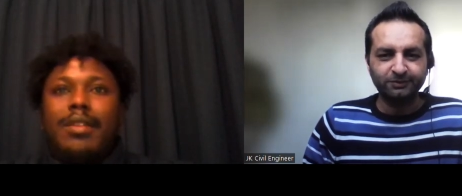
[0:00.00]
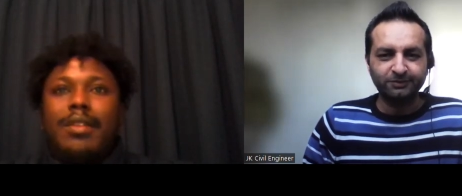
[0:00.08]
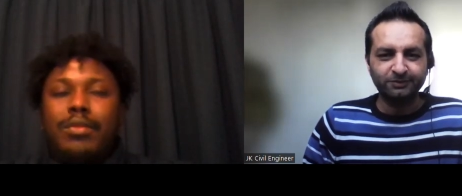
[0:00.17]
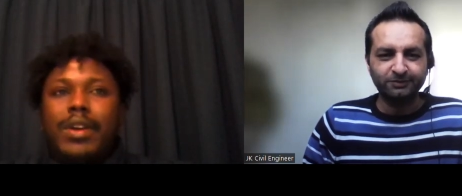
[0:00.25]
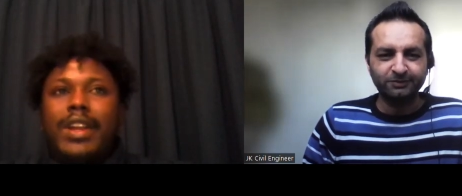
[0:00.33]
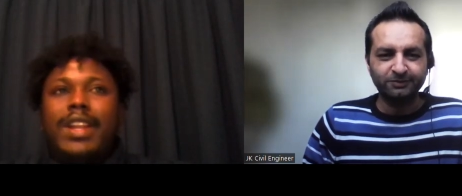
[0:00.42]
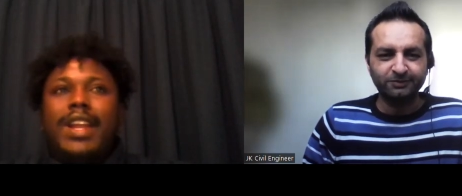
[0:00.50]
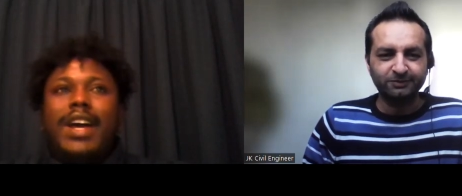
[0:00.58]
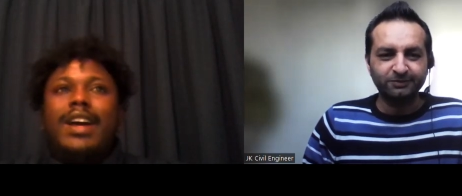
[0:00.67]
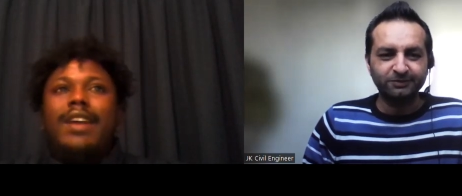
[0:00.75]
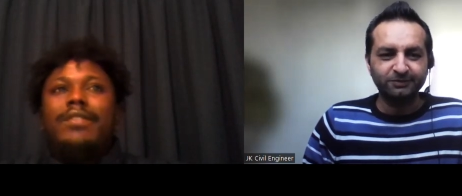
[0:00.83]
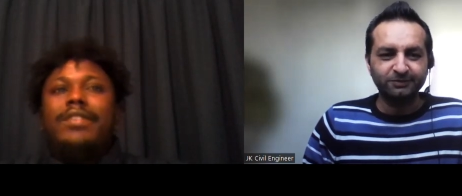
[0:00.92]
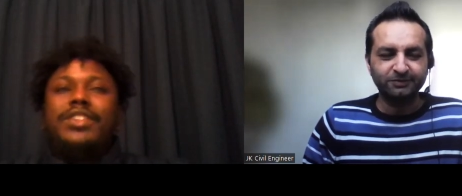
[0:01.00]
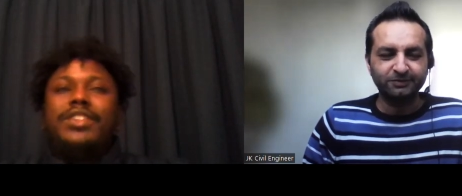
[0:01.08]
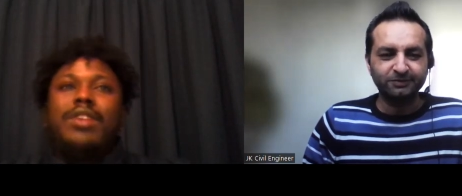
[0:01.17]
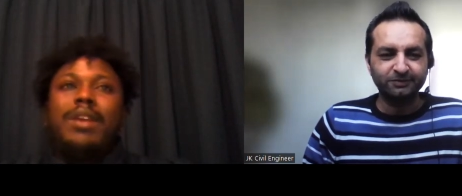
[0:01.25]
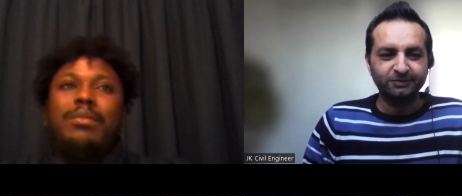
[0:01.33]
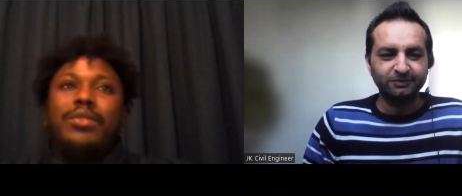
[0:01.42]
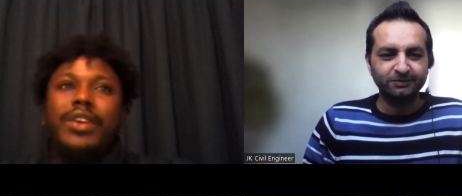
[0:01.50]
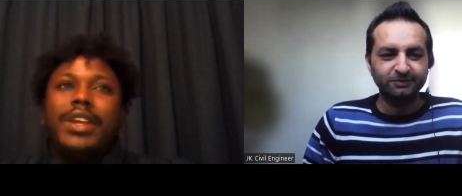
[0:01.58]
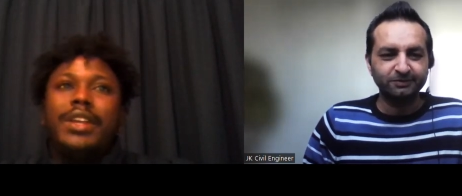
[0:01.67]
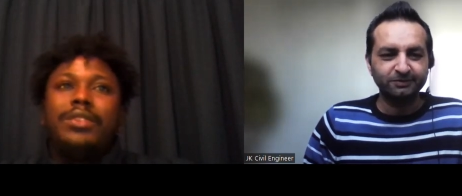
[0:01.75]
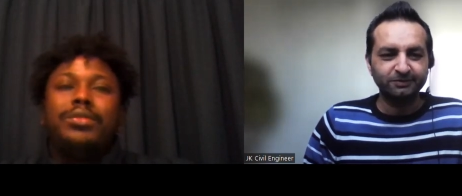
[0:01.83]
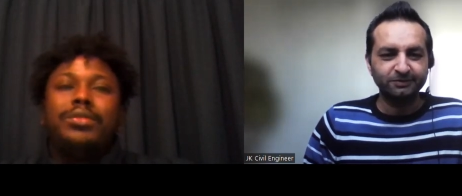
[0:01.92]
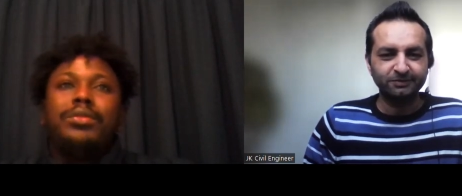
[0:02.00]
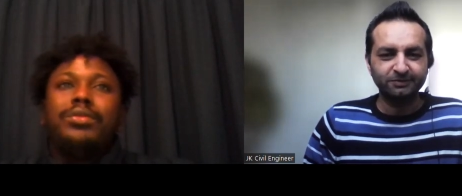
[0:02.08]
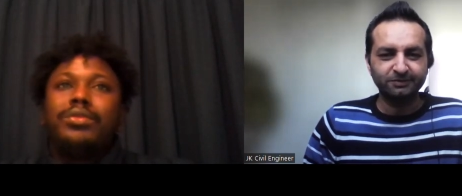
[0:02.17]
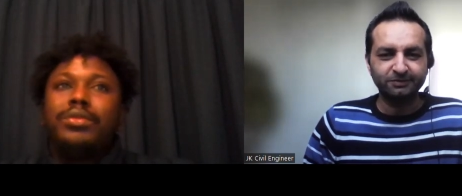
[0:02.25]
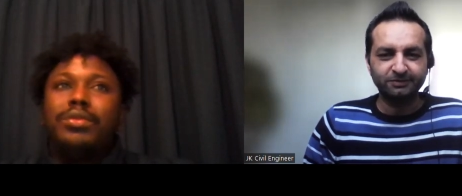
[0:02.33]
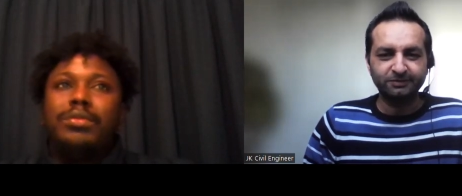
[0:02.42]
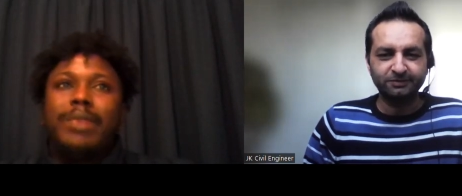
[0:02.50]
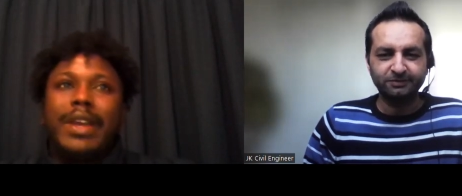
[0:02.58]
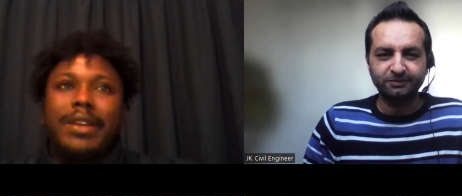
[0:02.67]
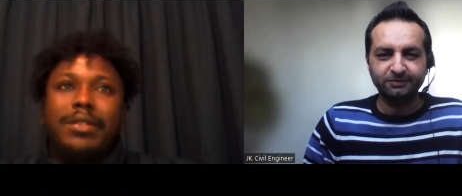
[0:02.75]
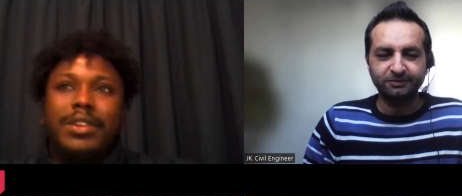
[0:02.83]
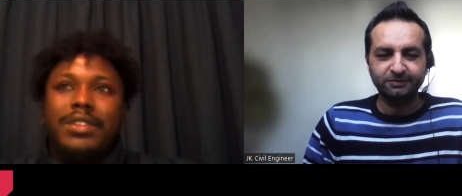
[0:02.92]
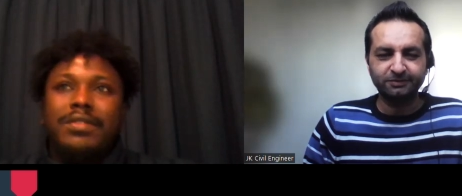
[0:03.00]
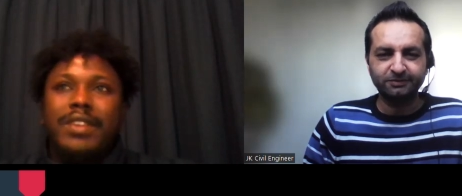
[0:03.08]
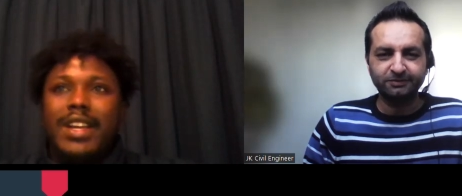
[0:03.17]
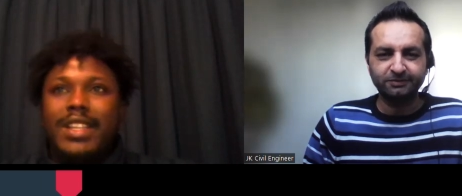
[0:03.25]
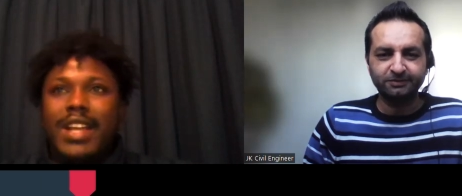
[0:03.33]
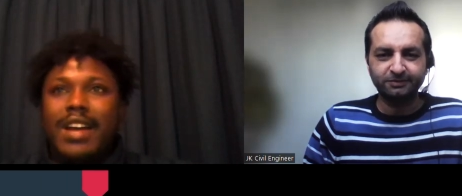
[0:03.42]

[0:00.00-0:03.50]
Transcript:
Speaker 1: well, uh, first, all, I'm looking to, to do my course first.